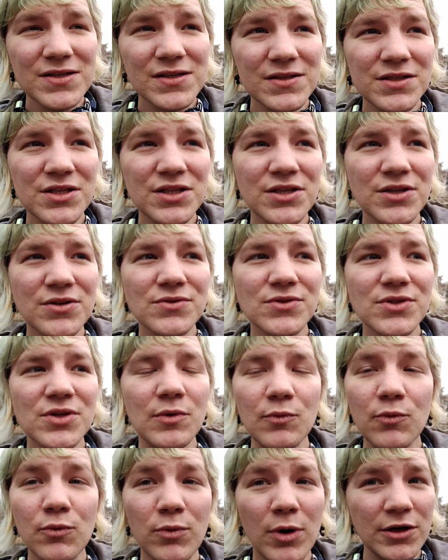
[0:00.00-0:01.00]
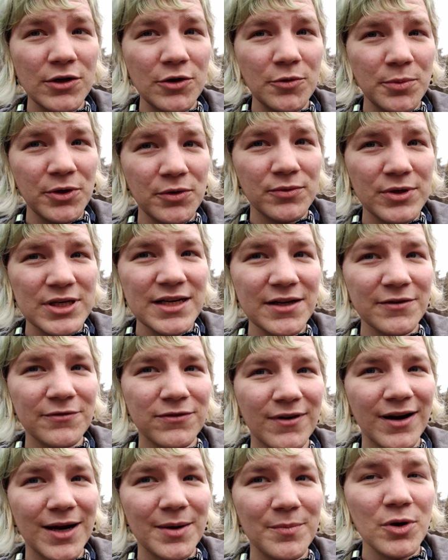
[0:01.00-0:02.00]
us to use one open reading
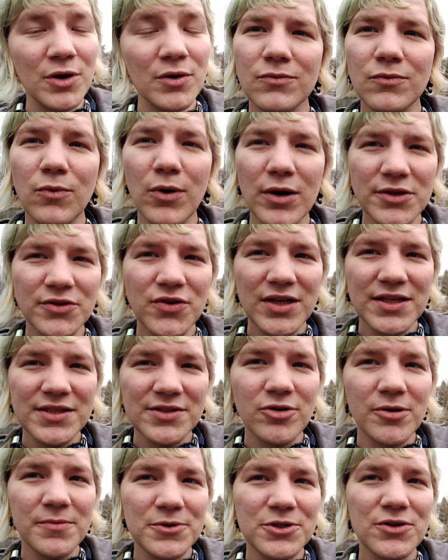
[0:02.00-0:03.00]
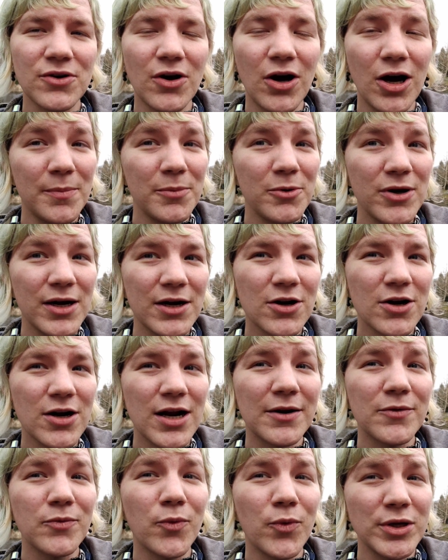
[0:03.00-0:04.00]
frame, one transcriptional promoter,
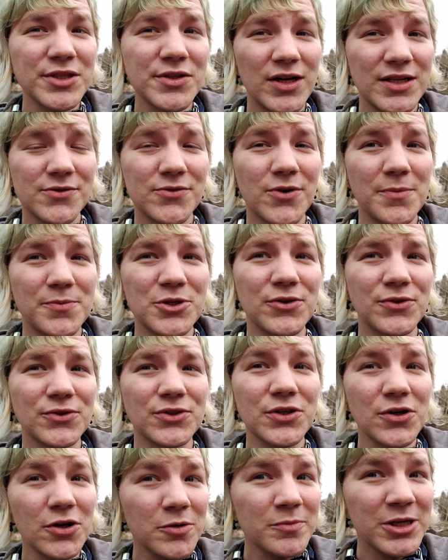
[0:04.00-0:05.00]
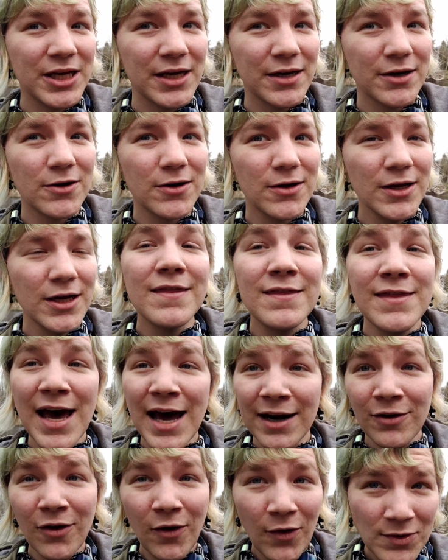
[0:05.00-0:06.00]
and one transcriptional terminator.
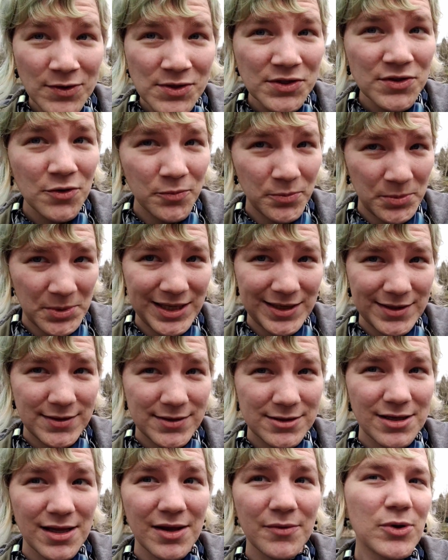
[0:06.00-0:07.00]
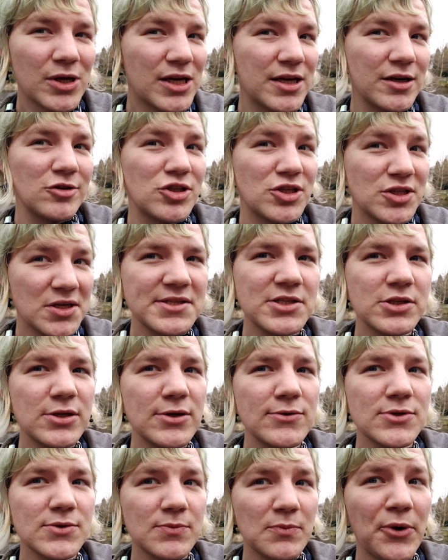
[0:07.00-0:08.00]
That also means that we can just
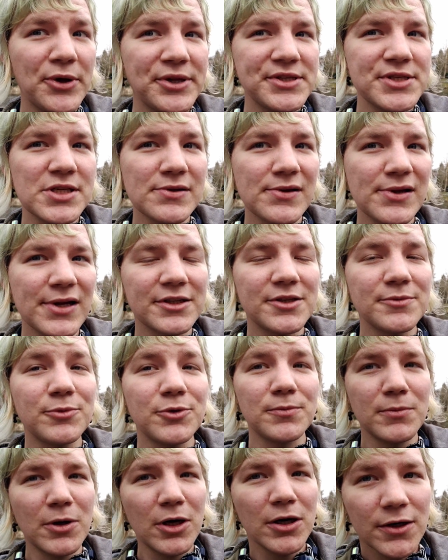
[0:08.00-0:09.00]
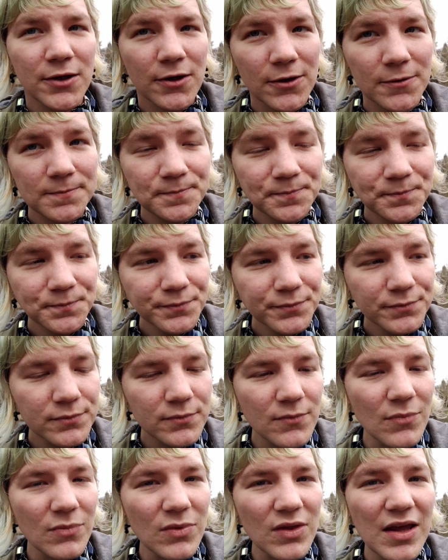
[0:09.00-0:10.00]
use one selectable marker.
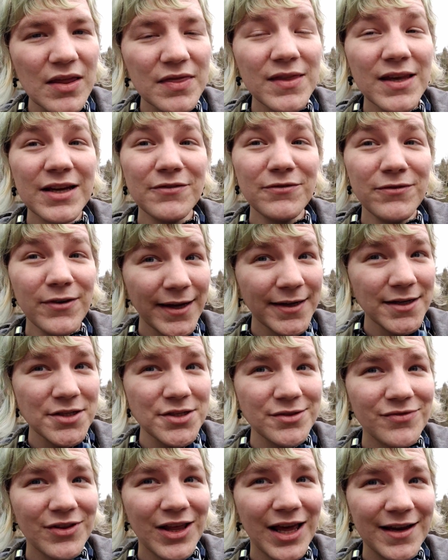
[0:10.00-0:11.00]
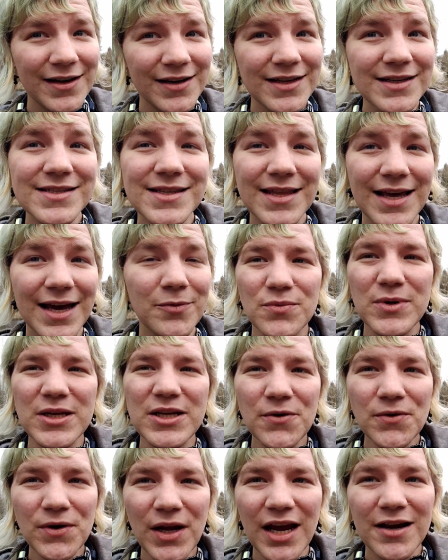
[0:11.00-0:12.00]
The advantage of that is that we
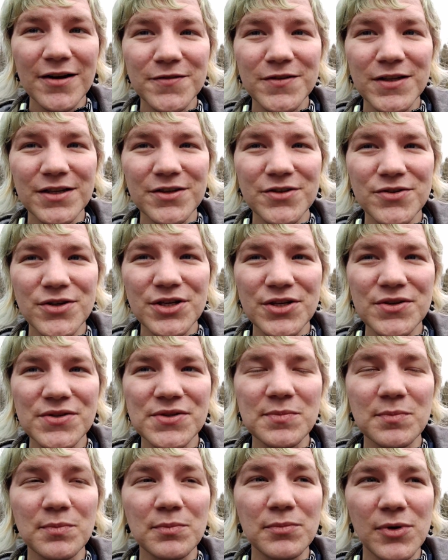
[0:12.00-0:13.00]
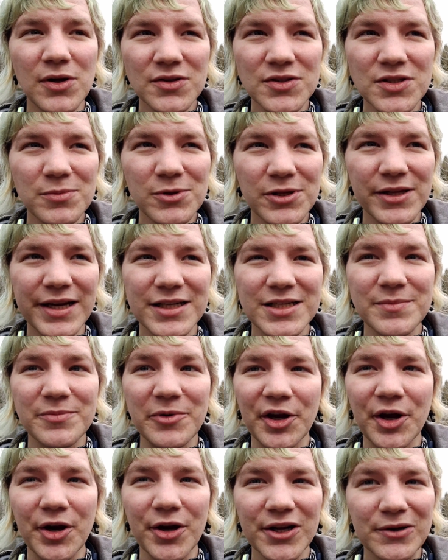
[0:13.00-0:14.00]
don't have to introduce multiple
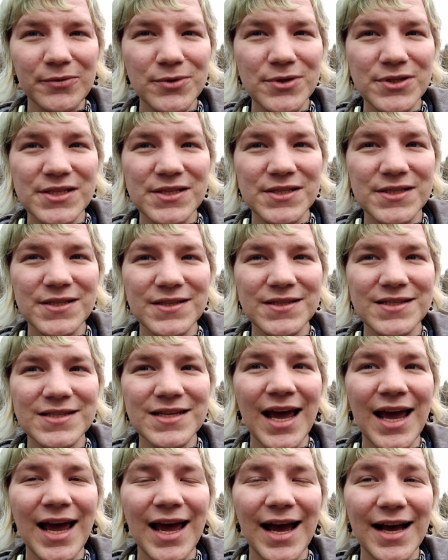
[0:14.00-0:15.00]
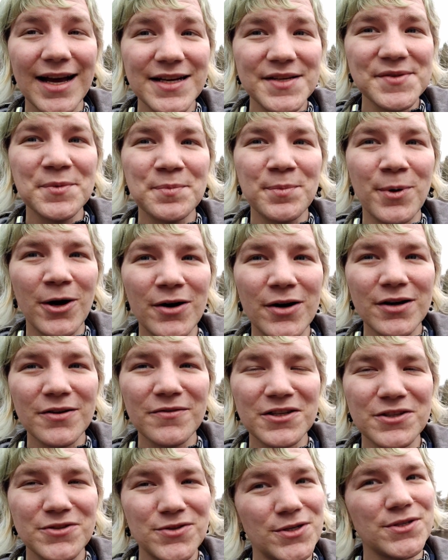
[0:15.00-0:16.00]
antibiotic resistance as part of
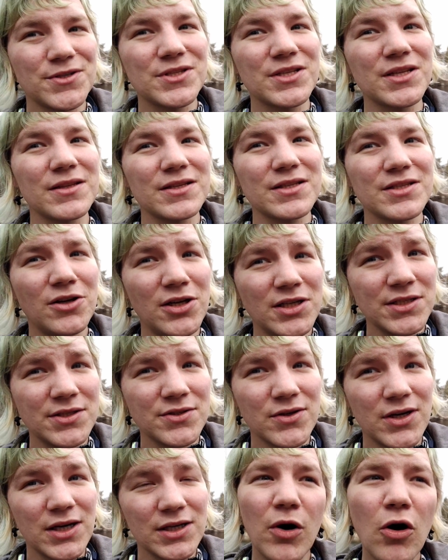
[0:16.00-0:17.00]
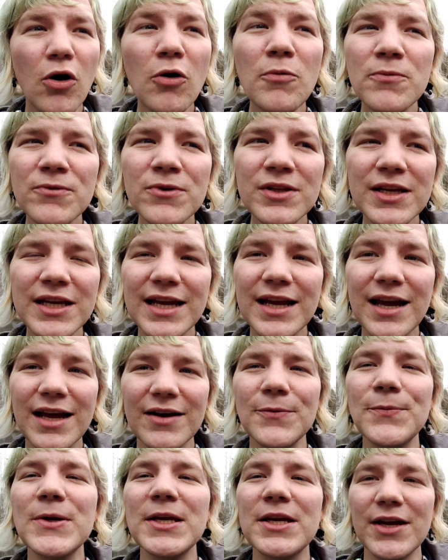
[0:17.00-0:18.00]
introducing this construct. Hopefully,
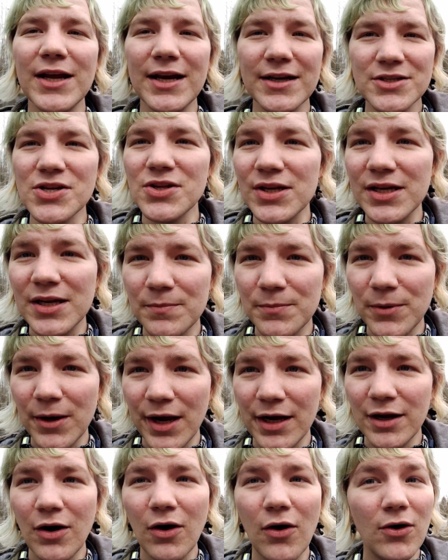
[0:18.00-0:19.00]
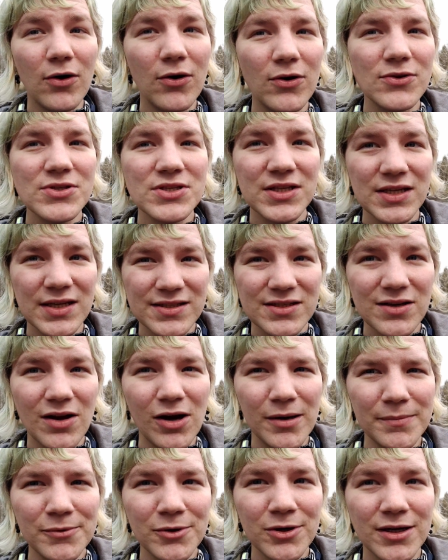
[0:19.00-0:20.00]
we could actually combine all 5
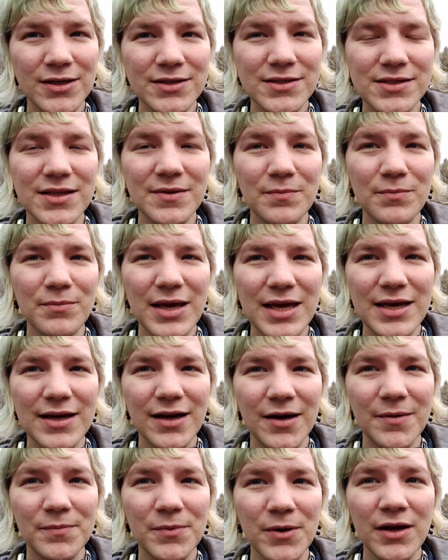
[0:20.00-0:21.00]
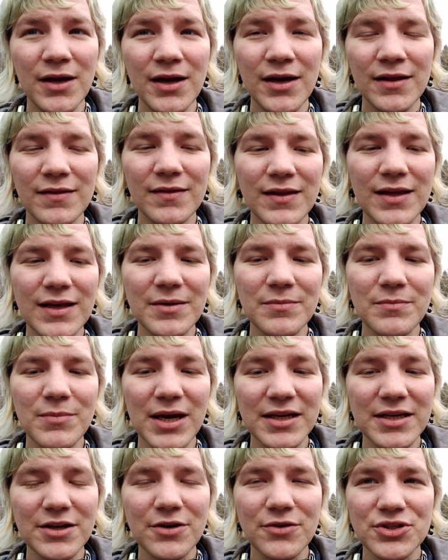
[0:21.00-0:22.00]
operons that make up the
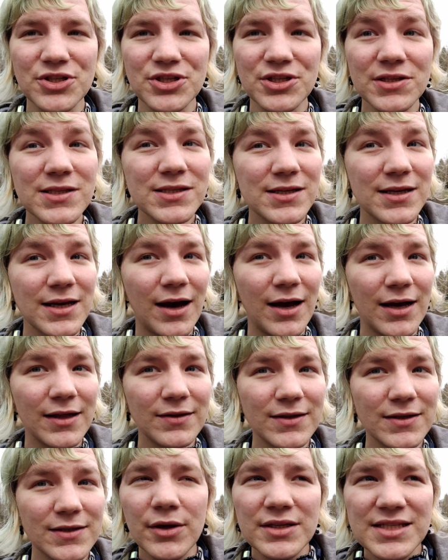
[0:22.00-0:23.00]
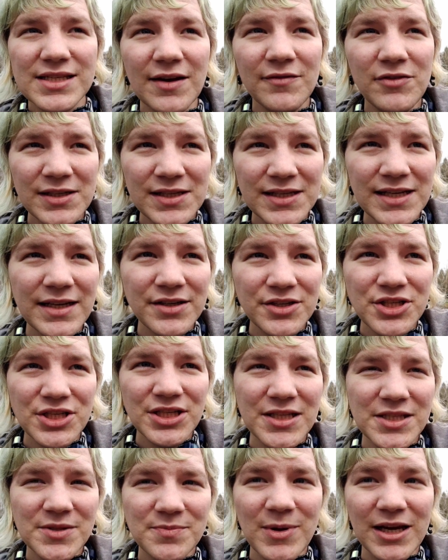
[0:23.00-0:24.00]
magnetogenicity island. 17
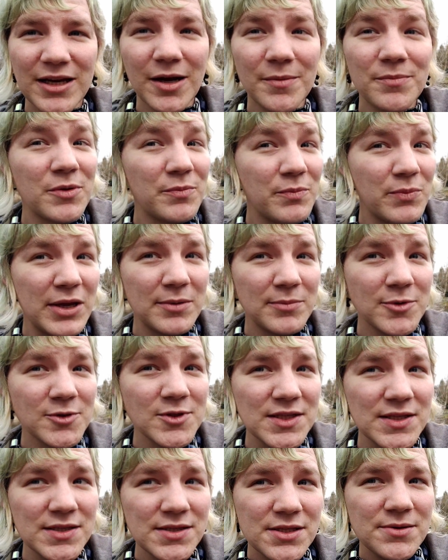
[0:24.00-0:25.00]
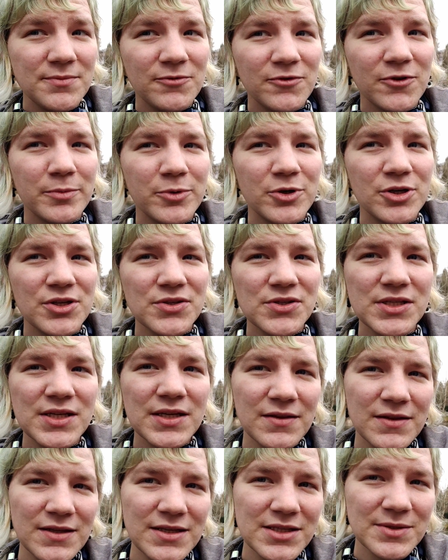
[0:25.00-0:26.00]
genes make up the minimal system for
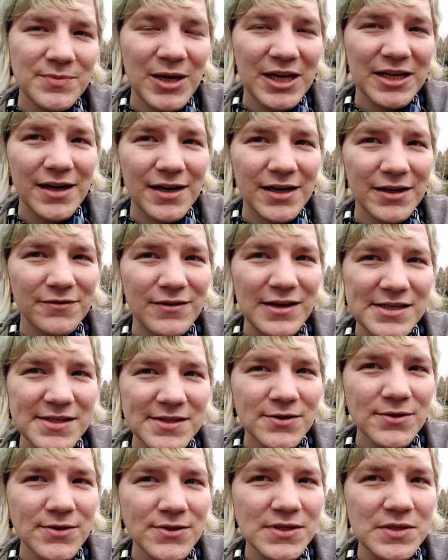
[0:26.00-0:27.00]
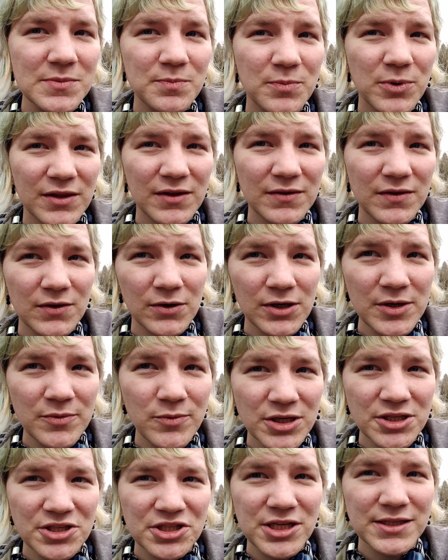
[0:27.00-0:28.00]
producing these magnetic vesicles, but the
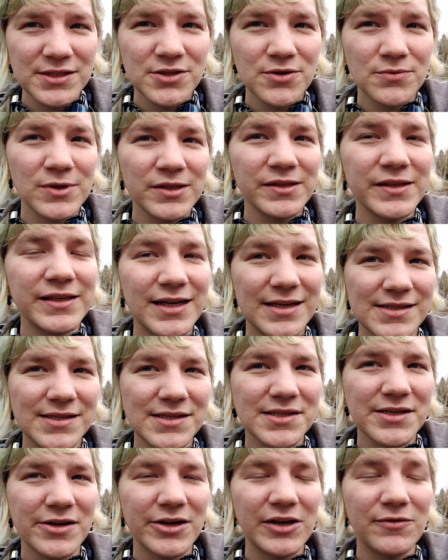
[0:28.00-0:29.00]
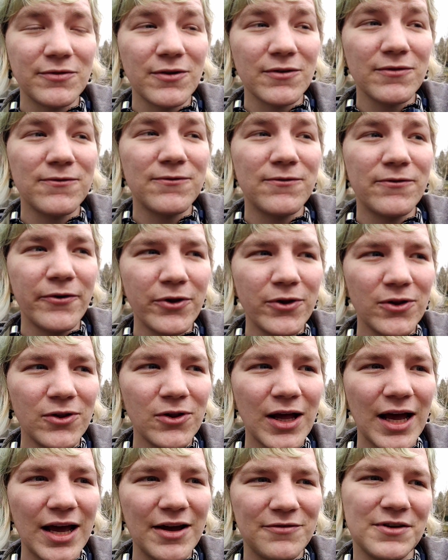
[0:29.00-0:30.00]
31 genes are really necessary for
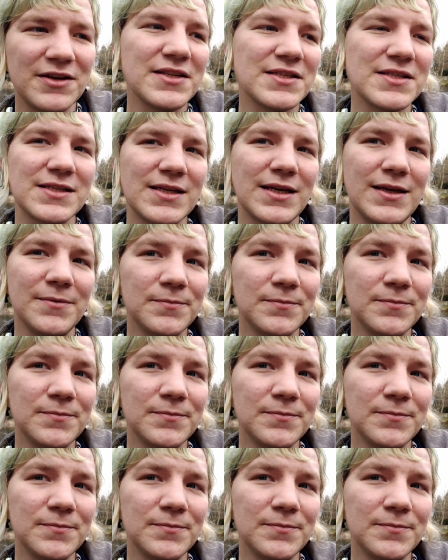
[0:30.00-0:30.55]
full efficacy.